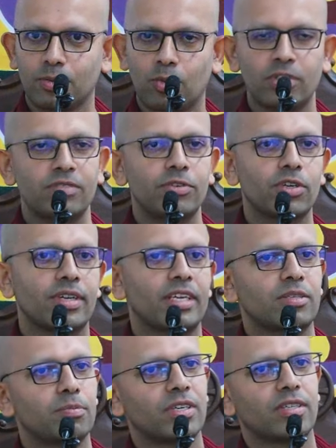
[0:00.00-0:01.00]
What if your
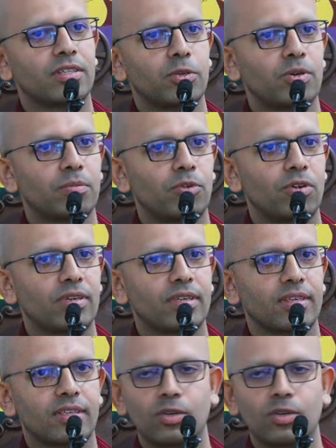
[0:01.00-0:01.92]
next birth you are born uh,